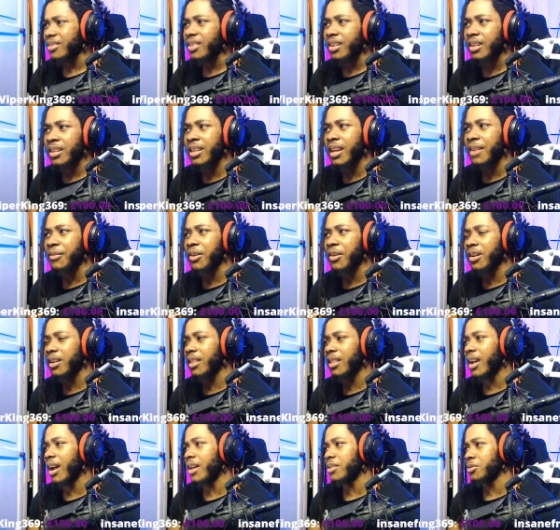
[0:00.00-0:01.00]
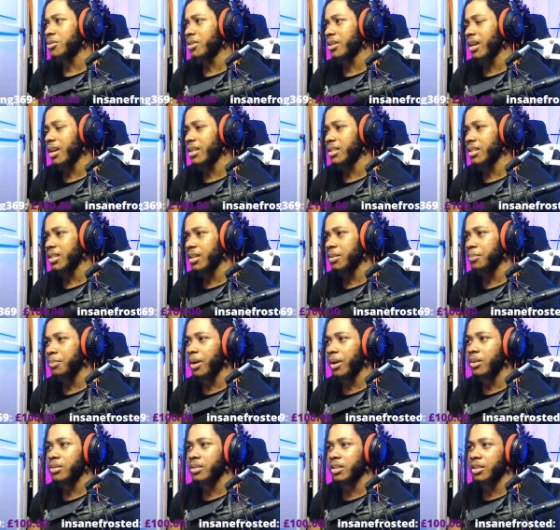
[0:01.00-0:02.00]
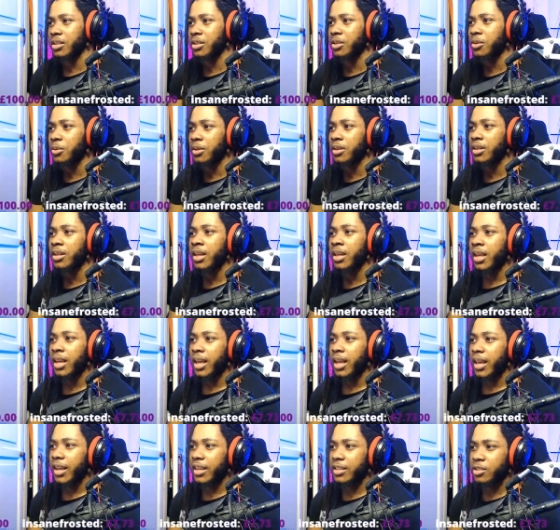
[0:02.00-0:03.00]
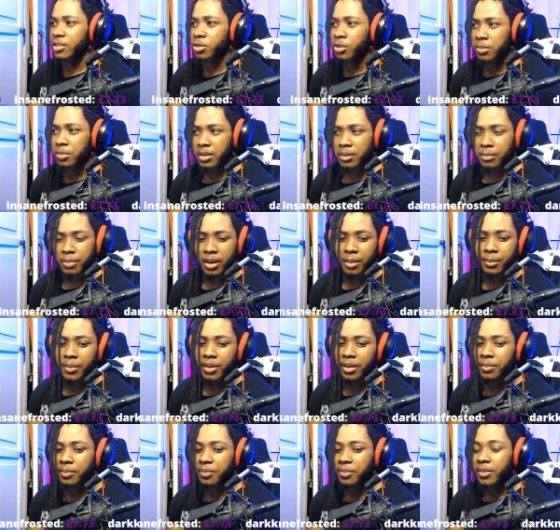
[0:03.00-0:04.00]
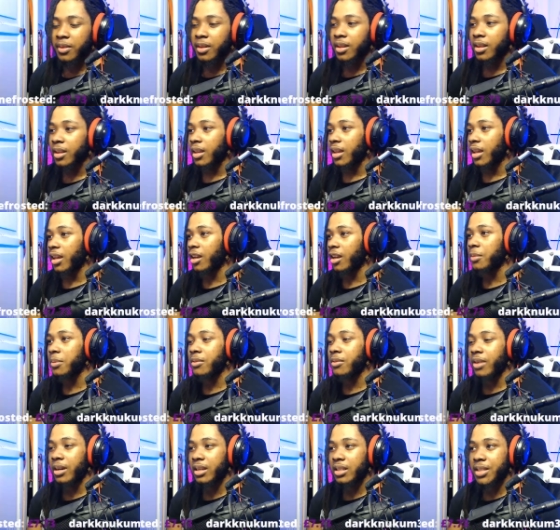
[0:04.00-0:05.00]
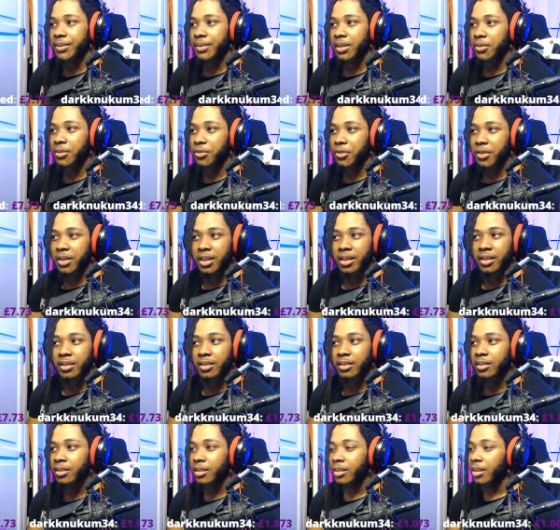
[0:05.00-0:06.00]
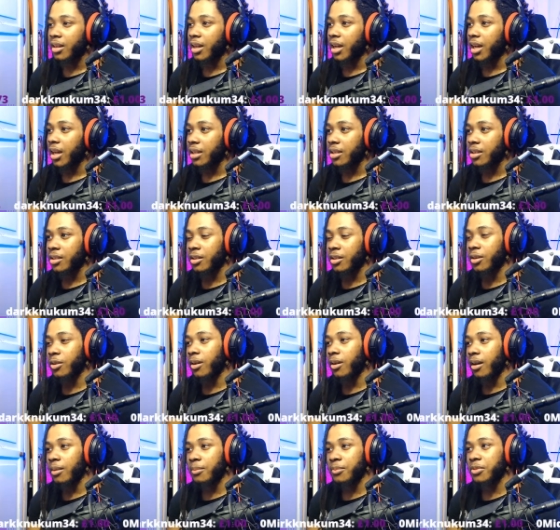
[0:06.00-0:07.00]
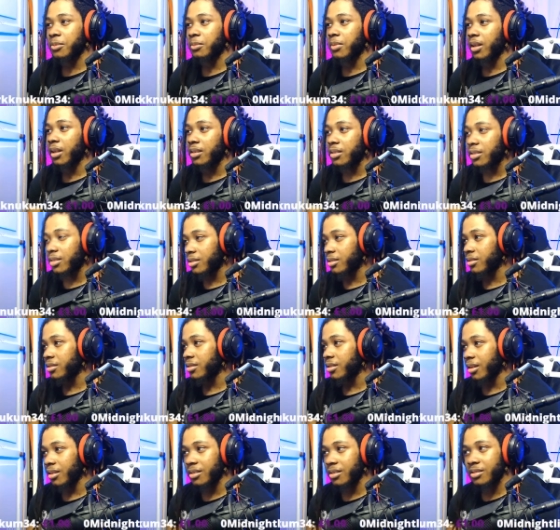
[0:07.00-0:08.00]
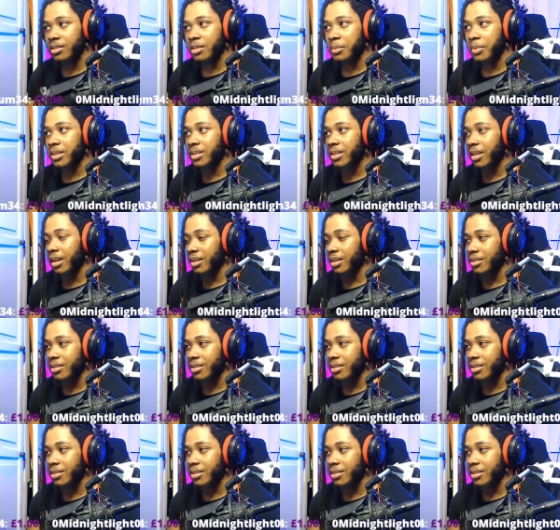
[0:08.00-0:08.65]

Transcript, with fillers: never heard of the guys organizing it but i was like you know what it's a tournament in birmingham it could be relatively free you know i'm from london london's the best tekken